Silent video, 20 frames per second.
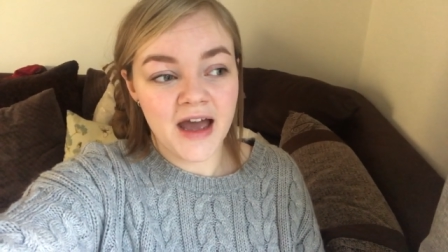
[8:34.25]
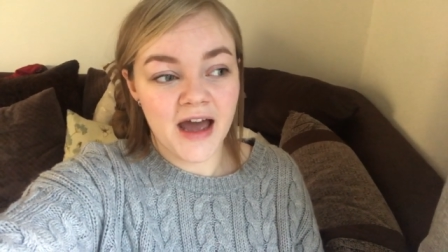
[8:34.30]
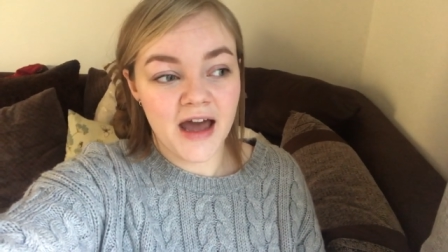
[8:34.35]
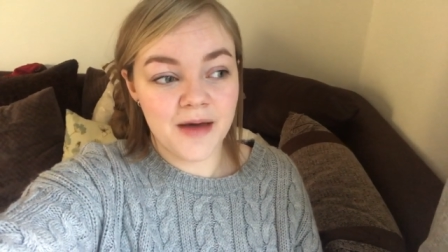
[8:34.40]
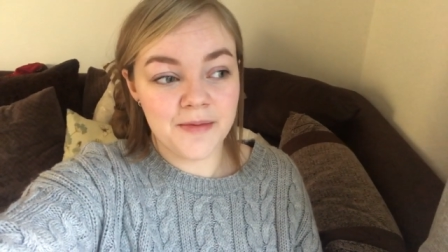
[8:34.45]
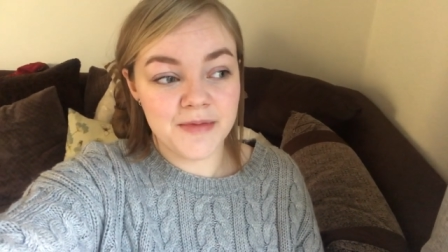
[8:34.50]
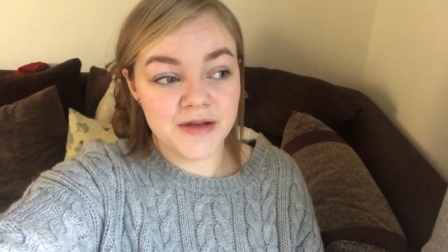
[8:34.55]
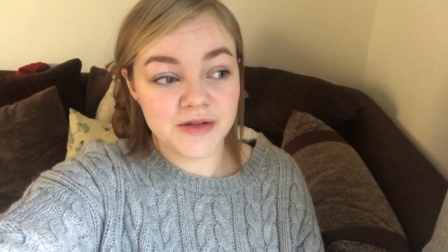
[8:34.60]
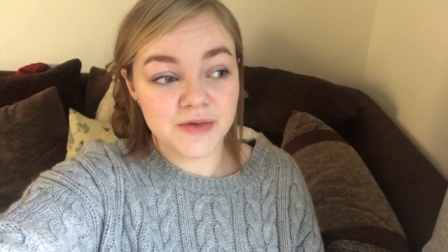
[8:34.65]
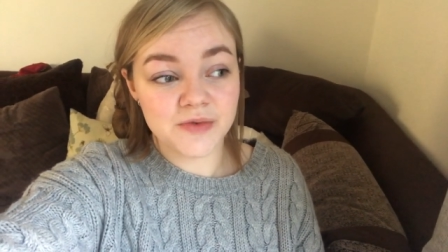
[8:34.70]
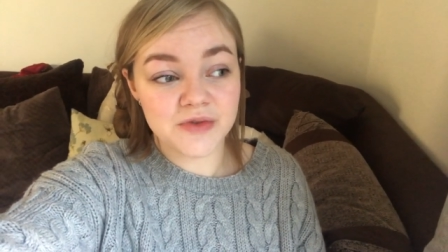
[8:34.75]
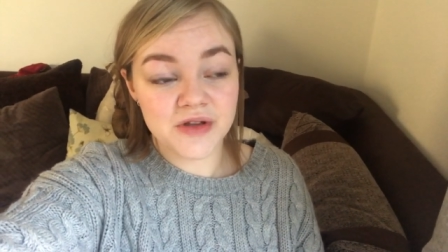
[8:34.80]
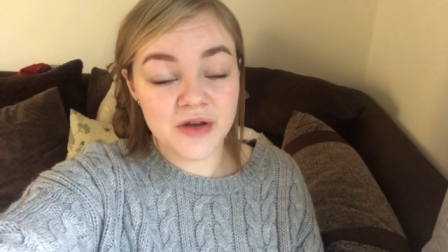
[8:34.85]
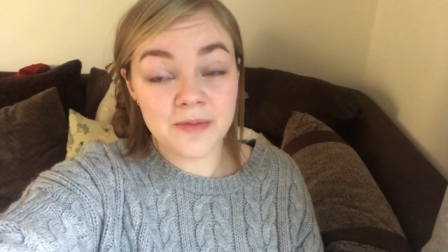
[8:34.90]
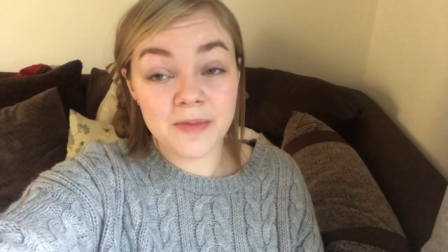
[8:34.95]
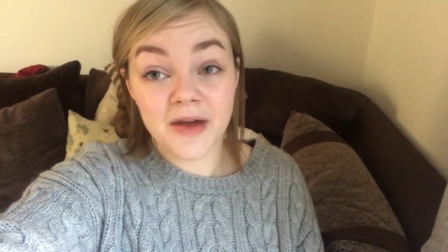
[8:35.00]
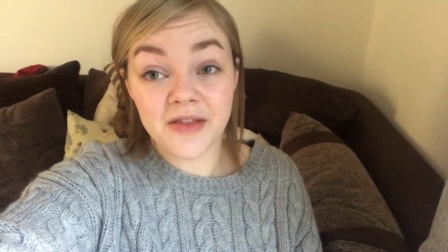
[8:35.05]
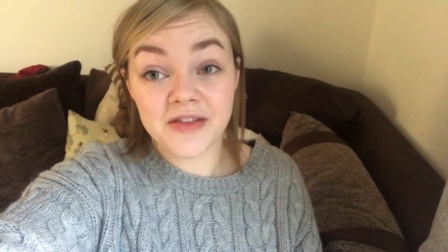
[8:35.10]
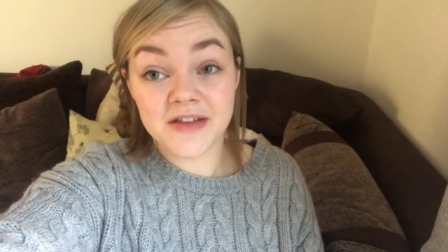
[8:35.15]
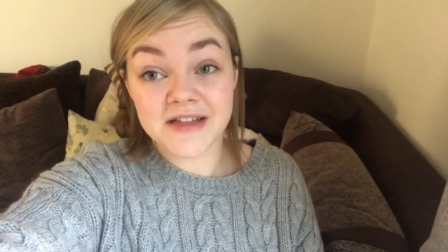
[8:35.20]
It's
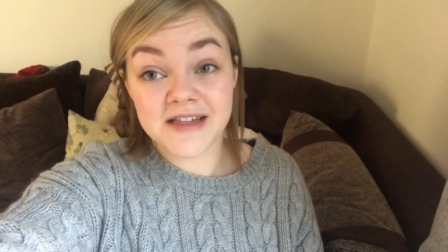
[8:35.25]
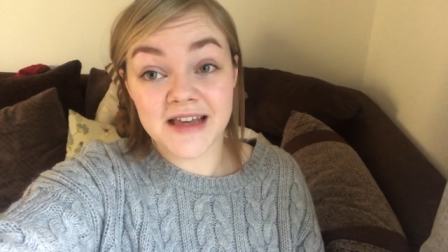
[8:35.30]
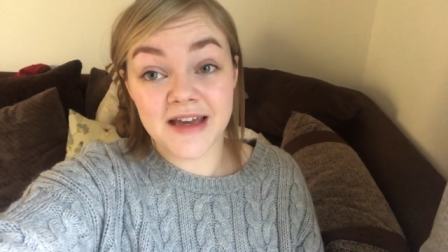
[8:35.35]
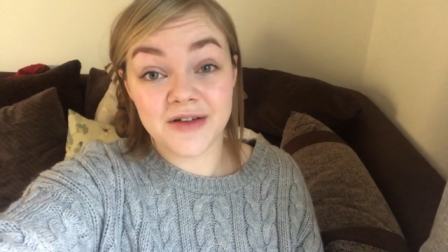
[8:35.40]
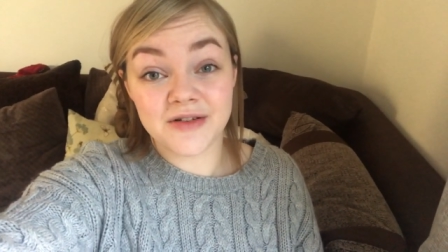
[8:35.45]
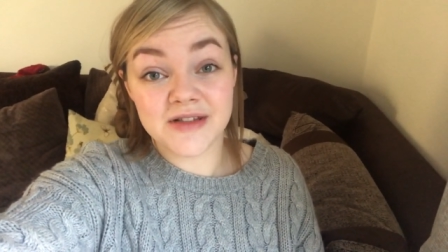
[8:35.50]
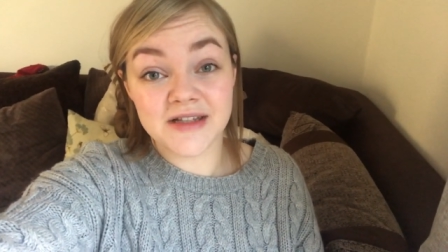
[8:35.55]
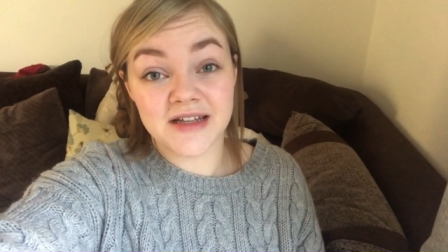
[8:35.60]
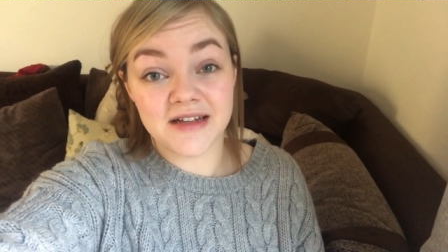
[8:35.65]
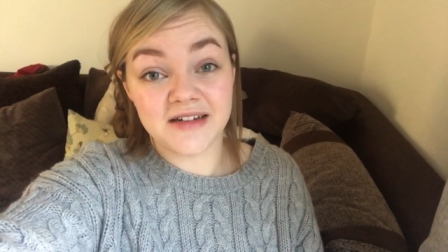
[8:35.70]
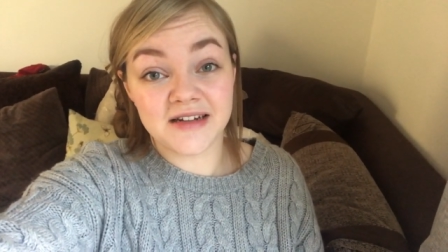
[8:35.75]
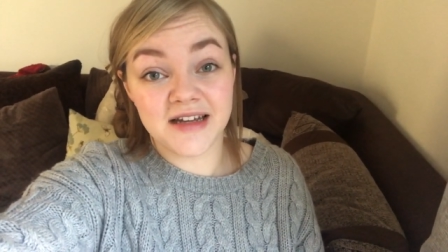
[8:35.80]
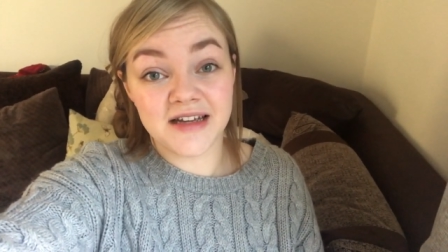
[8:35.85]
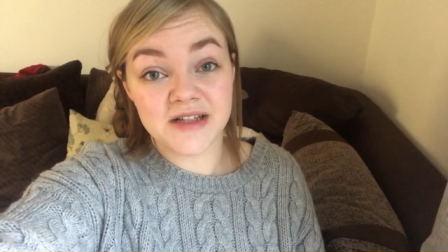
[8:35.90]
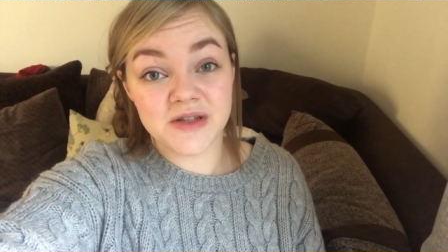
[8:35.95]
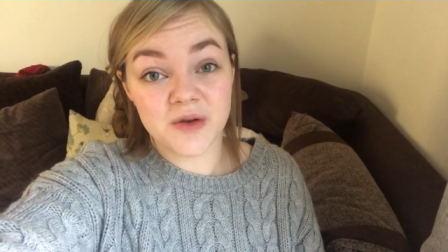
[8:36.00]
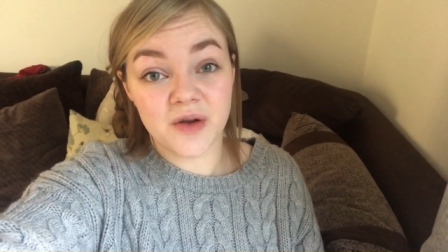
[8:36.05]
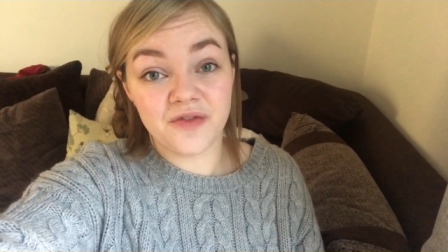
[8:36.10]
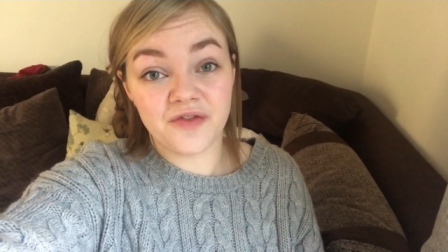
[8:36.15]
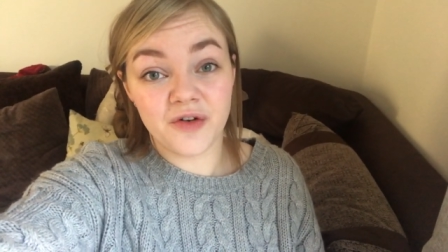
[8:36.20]
also Mother's Day on Sunday,
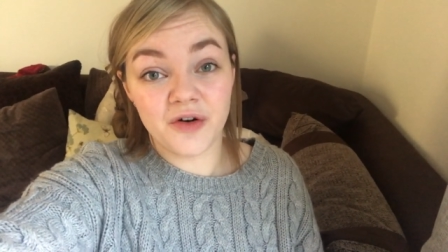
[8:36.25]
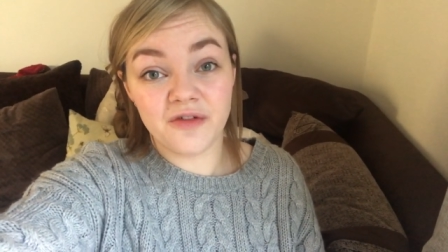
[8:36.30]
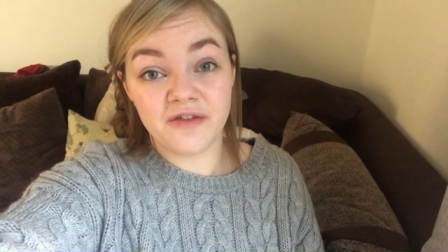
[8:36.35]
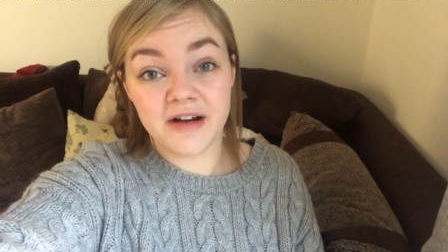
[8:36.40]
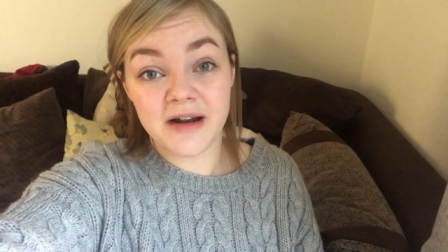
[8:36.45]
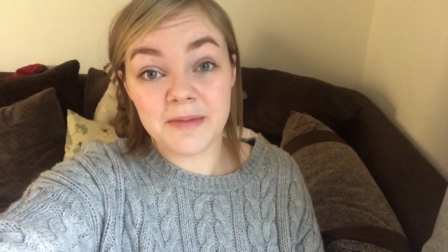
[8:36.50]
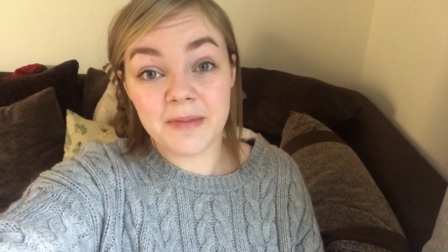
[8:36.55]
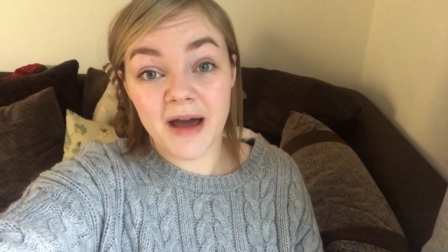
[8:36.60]
so I feel really